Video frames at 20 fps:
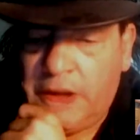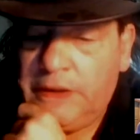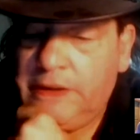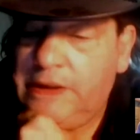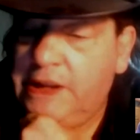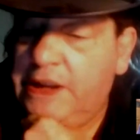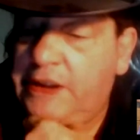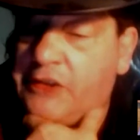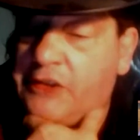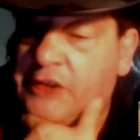
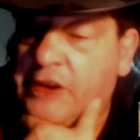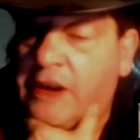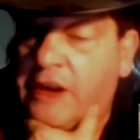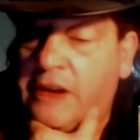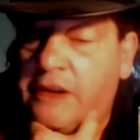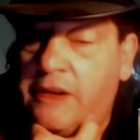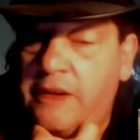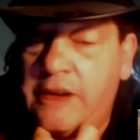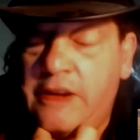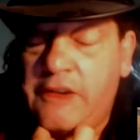this
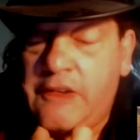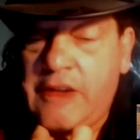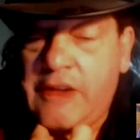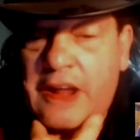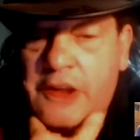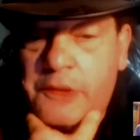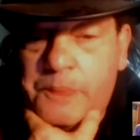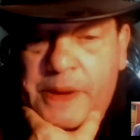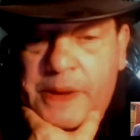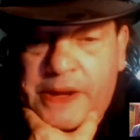
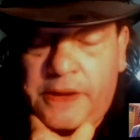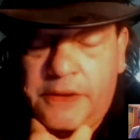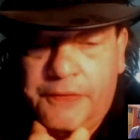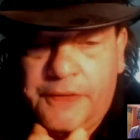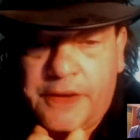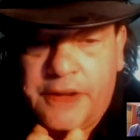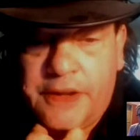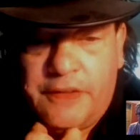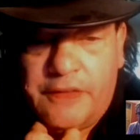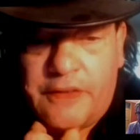aspect of
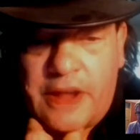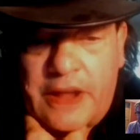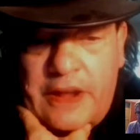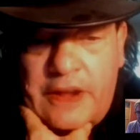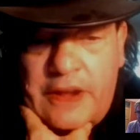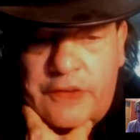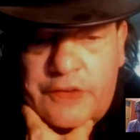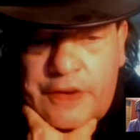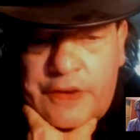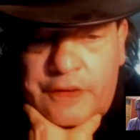
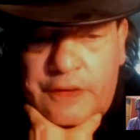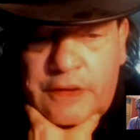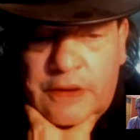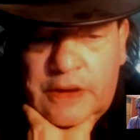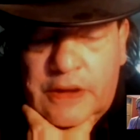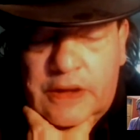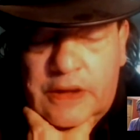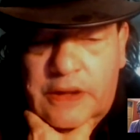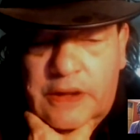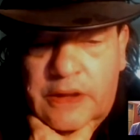contagion
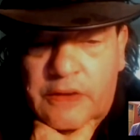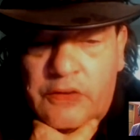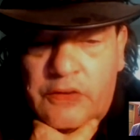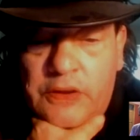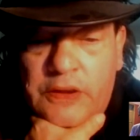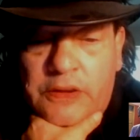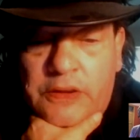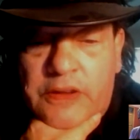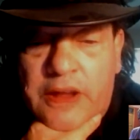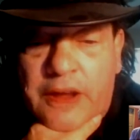is
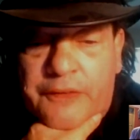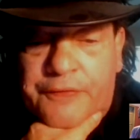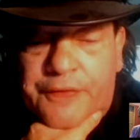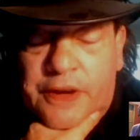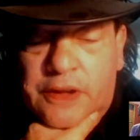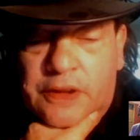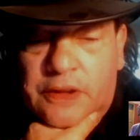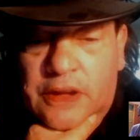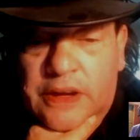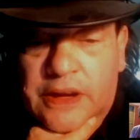
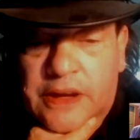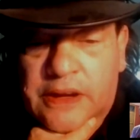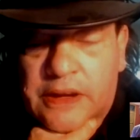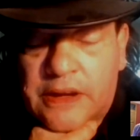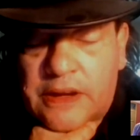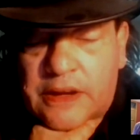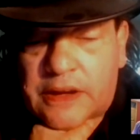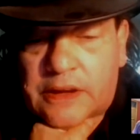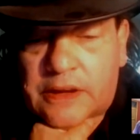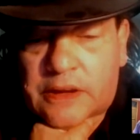definitely
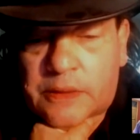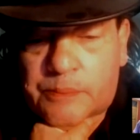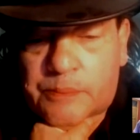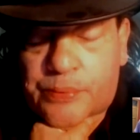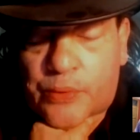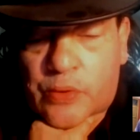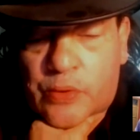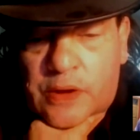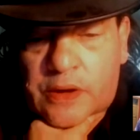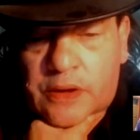an
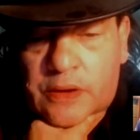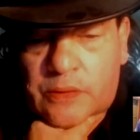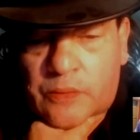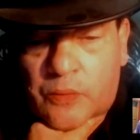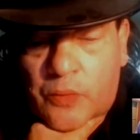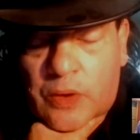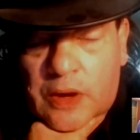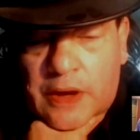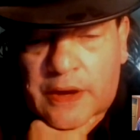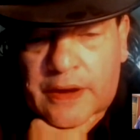important
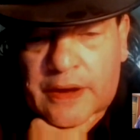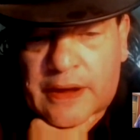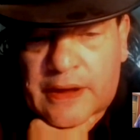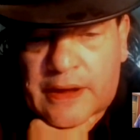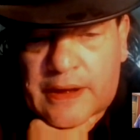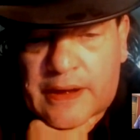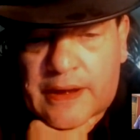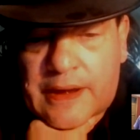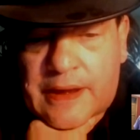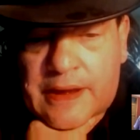one,
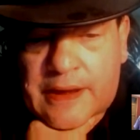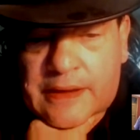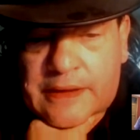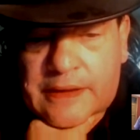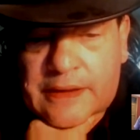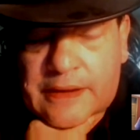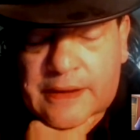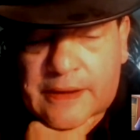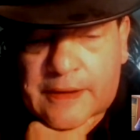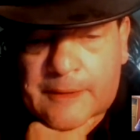and
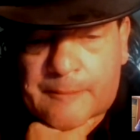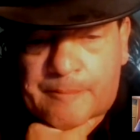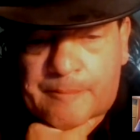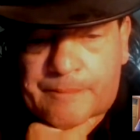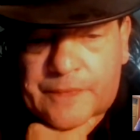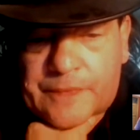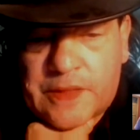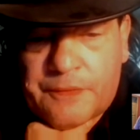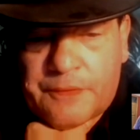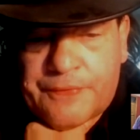
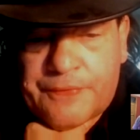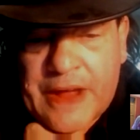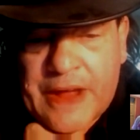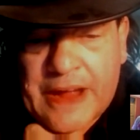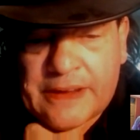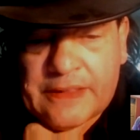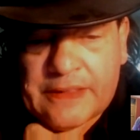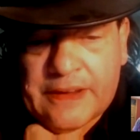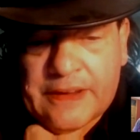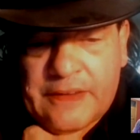the
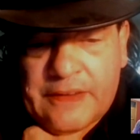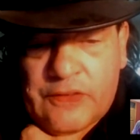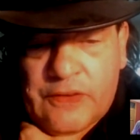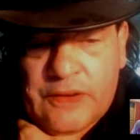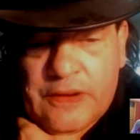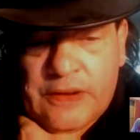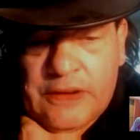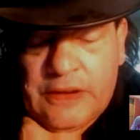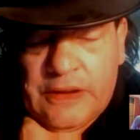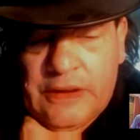fact
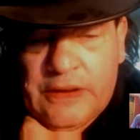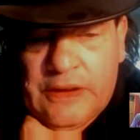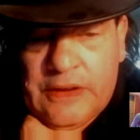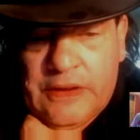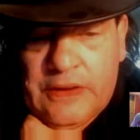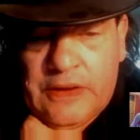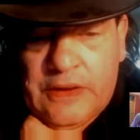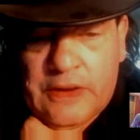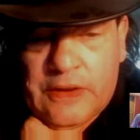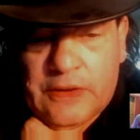that
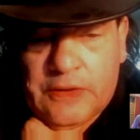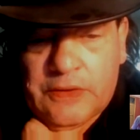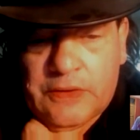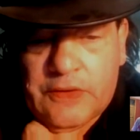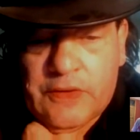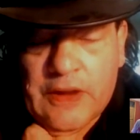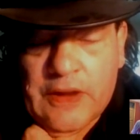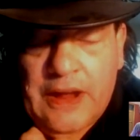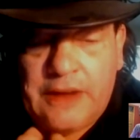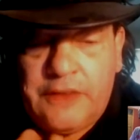it's
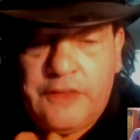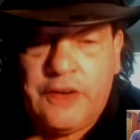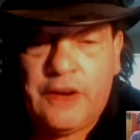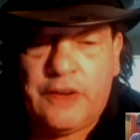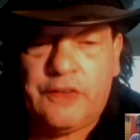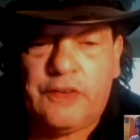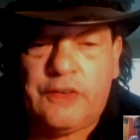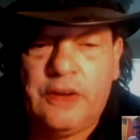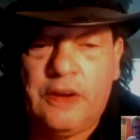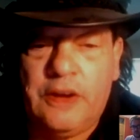not
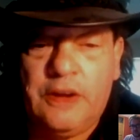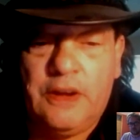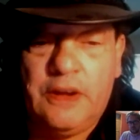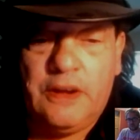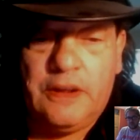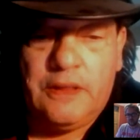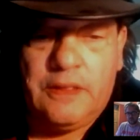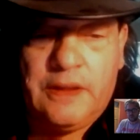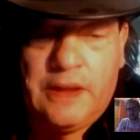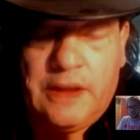just
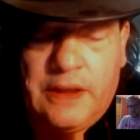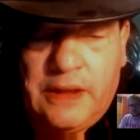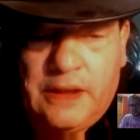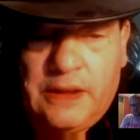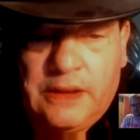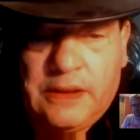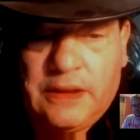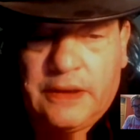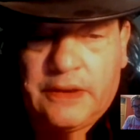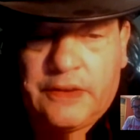the
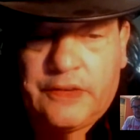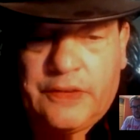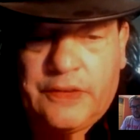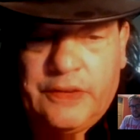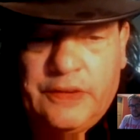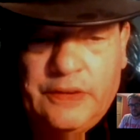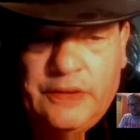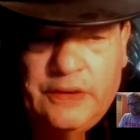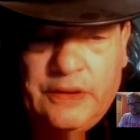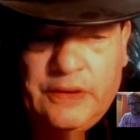English
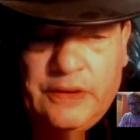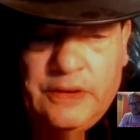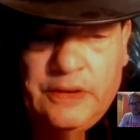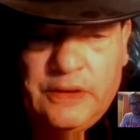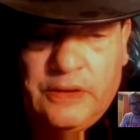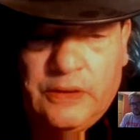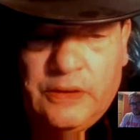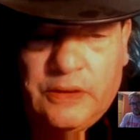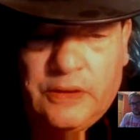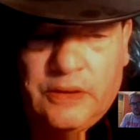
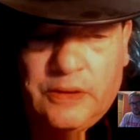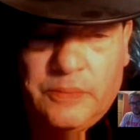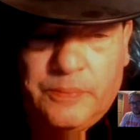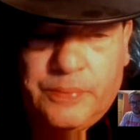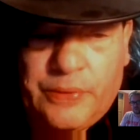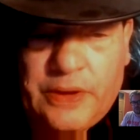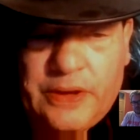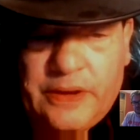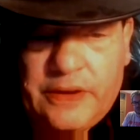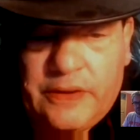or the
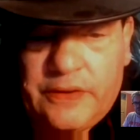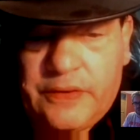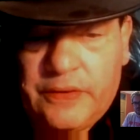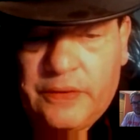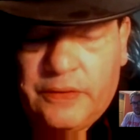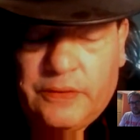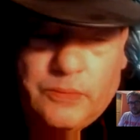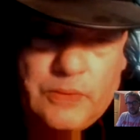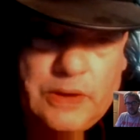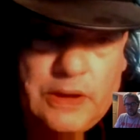British
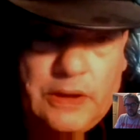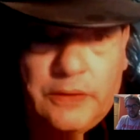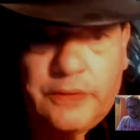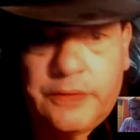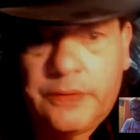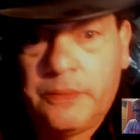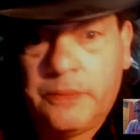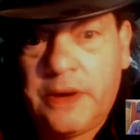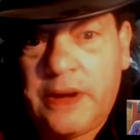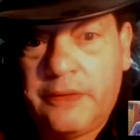or Welsh
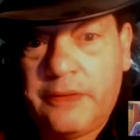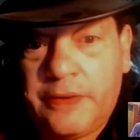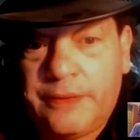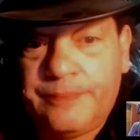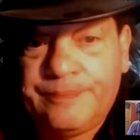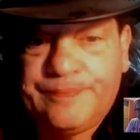or whatever